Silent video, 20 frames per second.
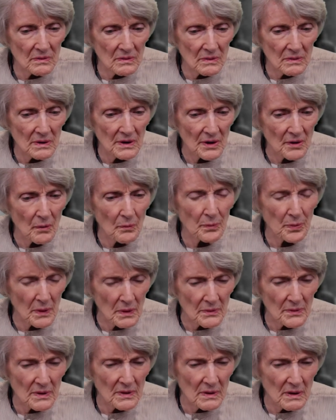you know,
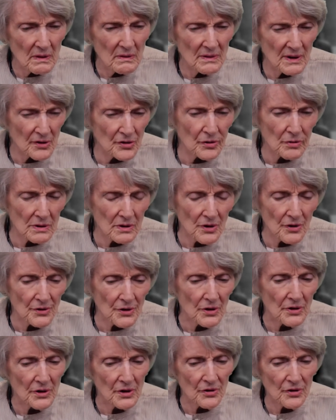district
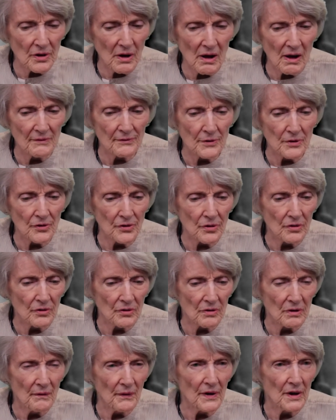attorneys
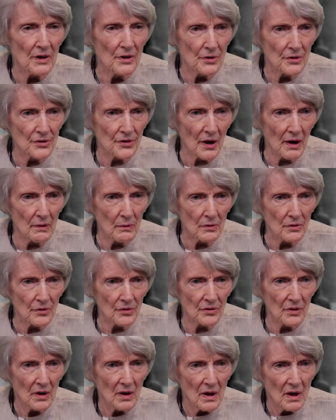conferences in the years I
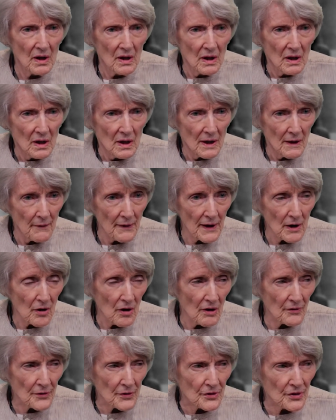was in the
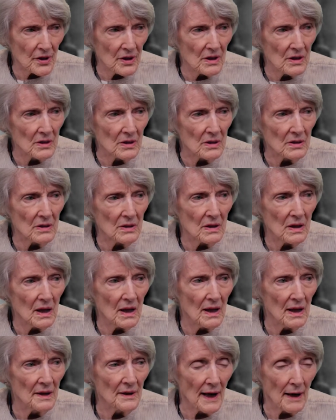office here,
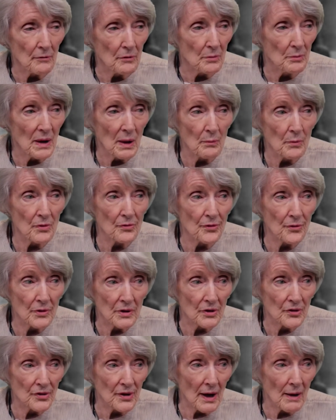and I remember, for
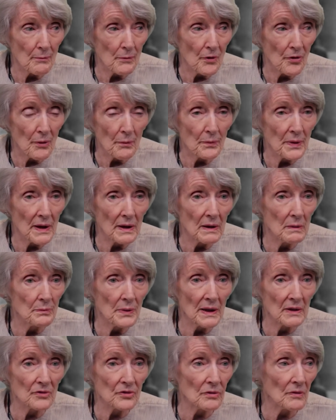example, the
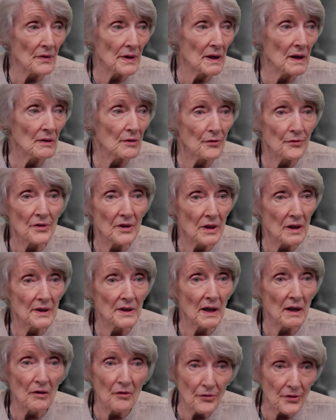Pennsylvania, the
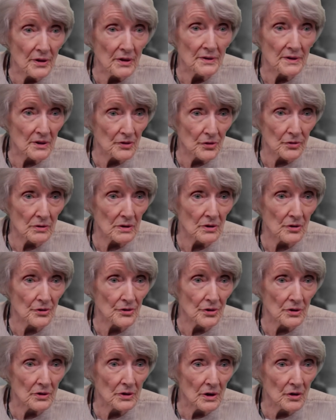Philadelphia district
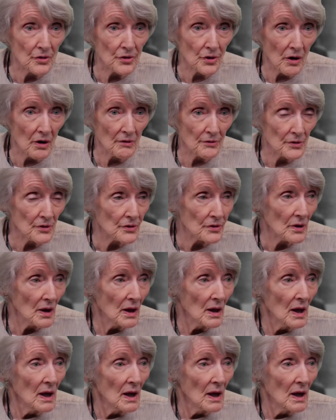attorney's office